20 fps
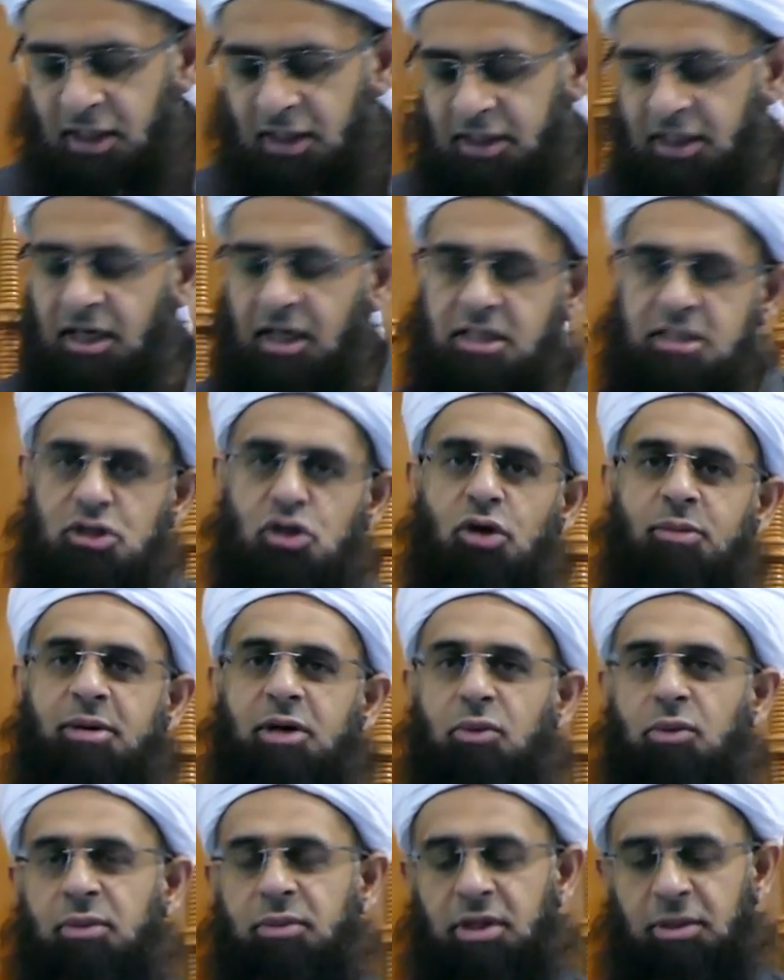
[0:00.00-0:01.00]
They ask you
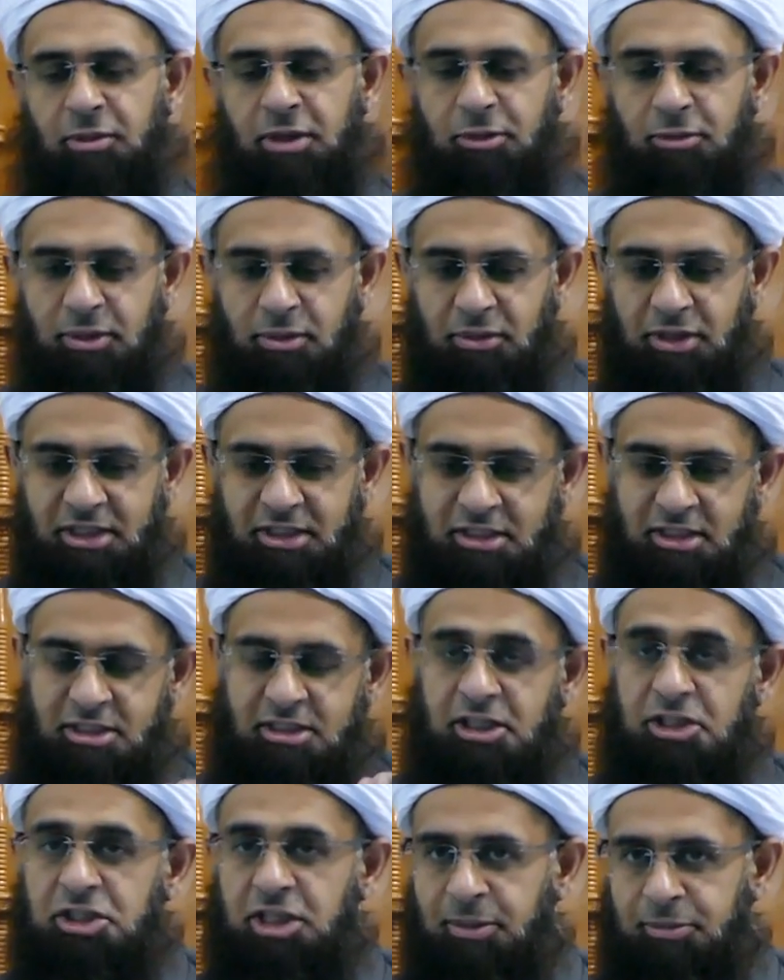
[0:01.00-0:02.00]
about women. I mean, remember, this is
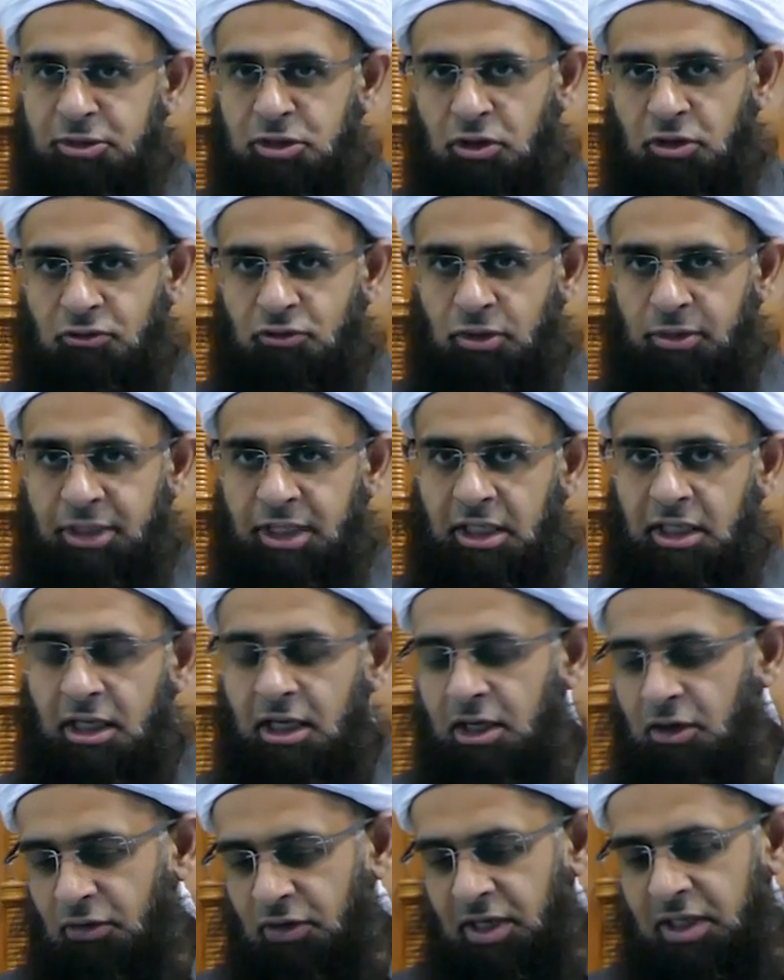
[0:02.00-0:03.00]
the chapter of women,
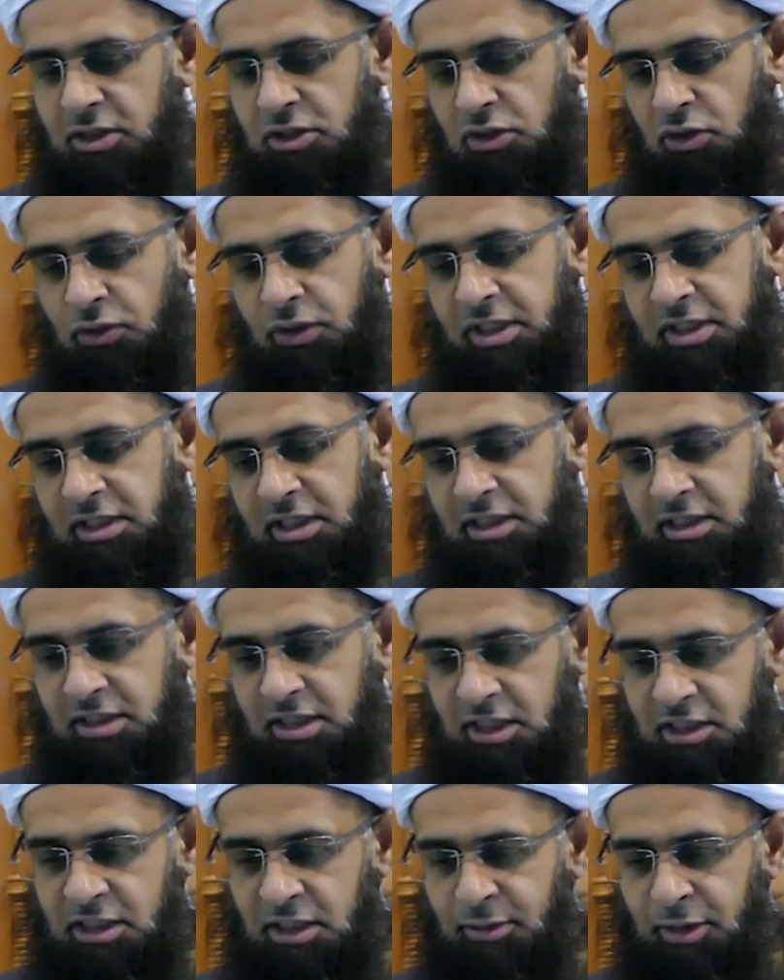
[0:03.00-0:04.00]
right? So there's a
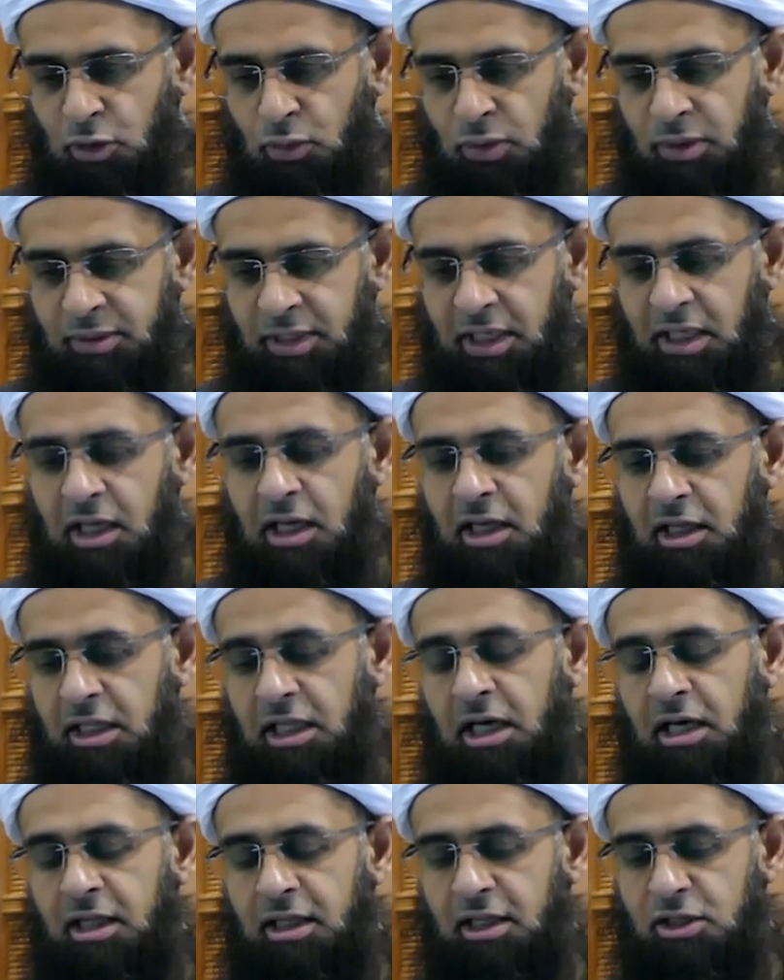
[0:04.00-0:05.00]
discussion about women
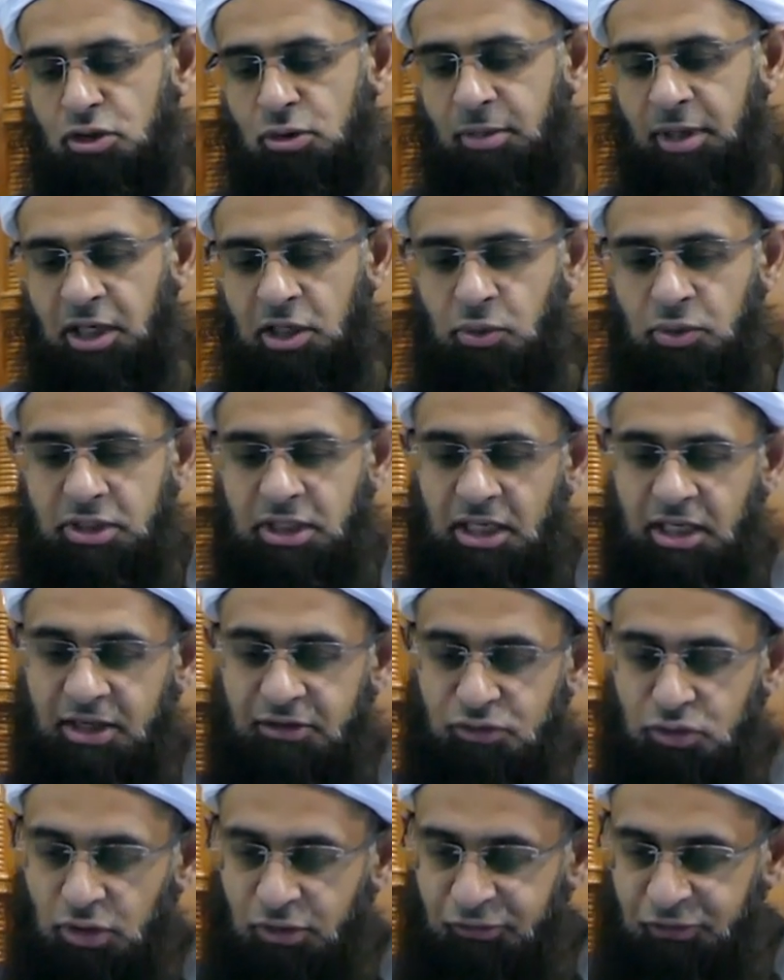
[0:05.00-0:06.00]
that Allah subhanahu wa ta'ala
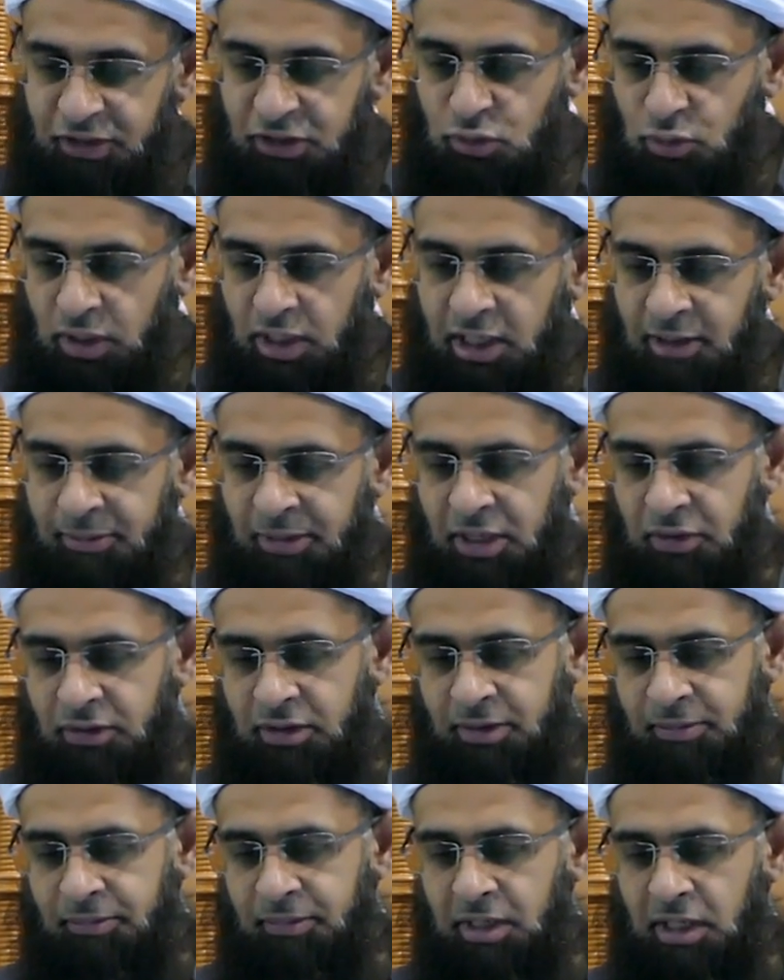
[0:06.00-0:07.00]
gives you a fatwa about
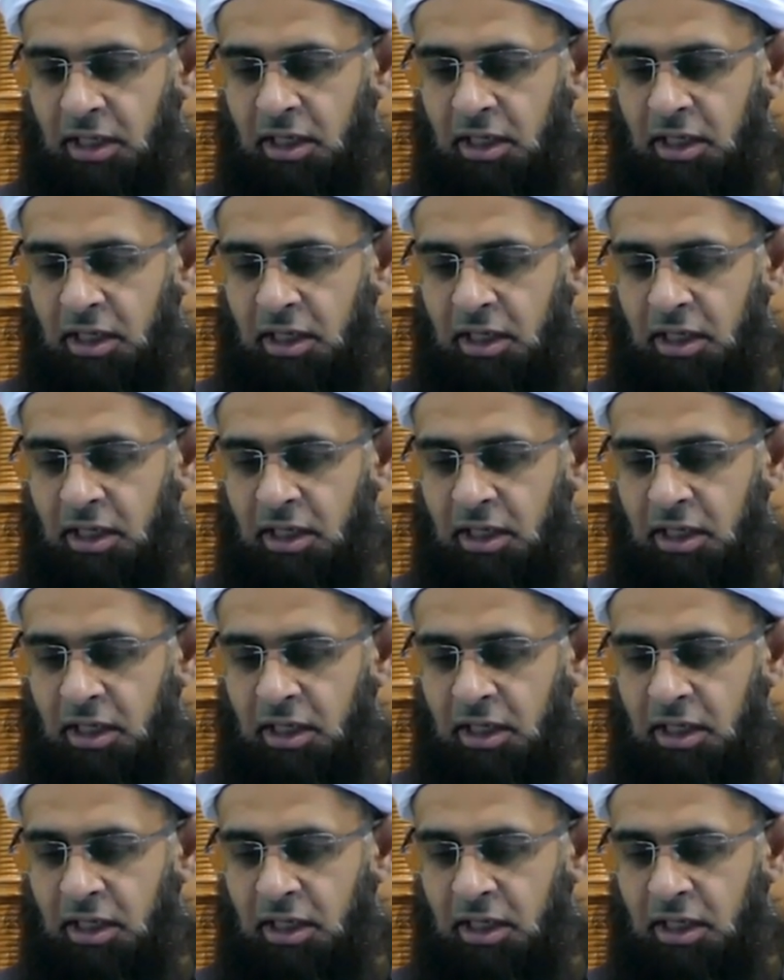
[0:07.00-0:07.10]
them.